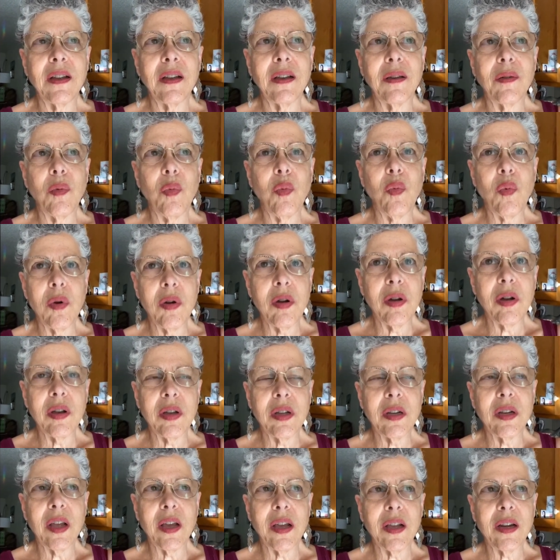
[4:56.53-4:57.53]

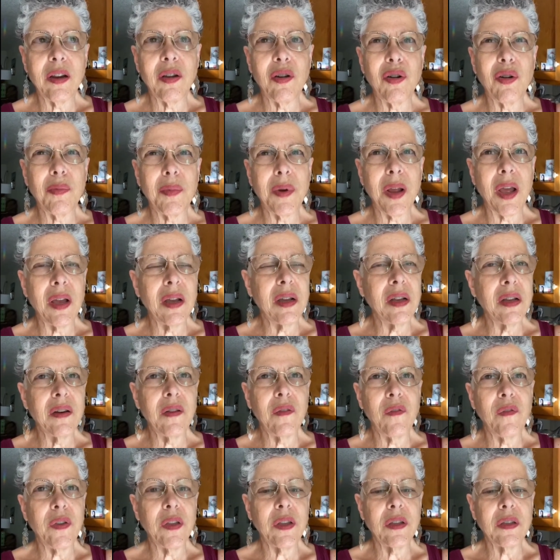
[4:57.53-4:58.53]
one, I know I'm not going to
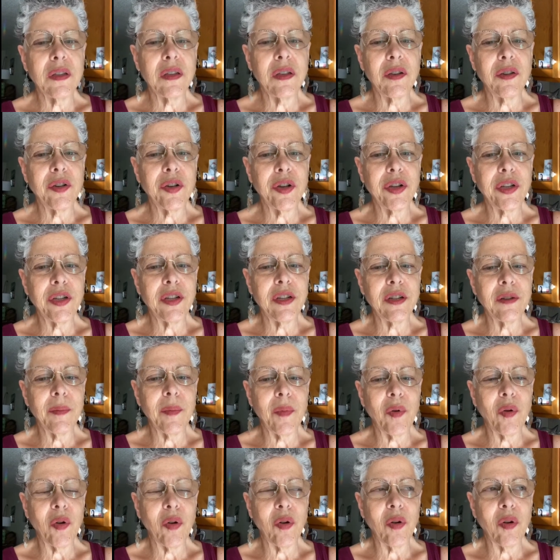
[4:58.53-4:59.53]
feel so good
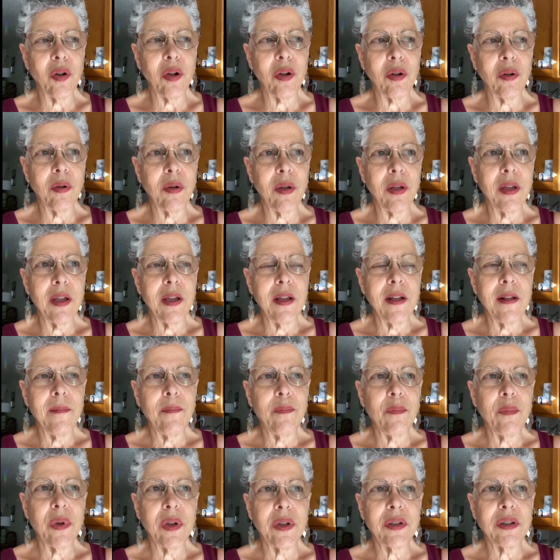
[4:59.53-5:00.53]
tomorrow,
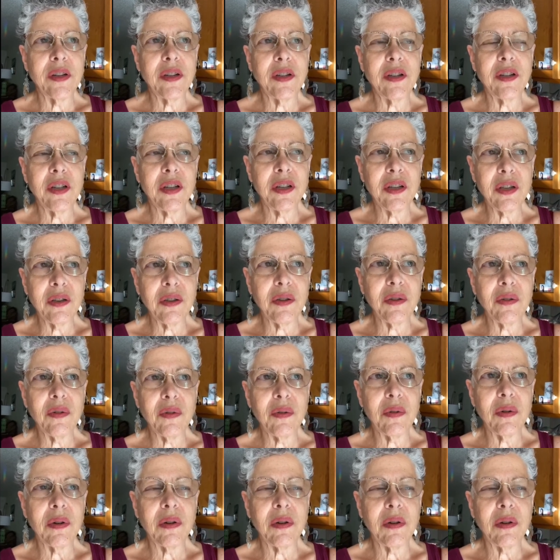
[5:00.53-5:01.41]
but two,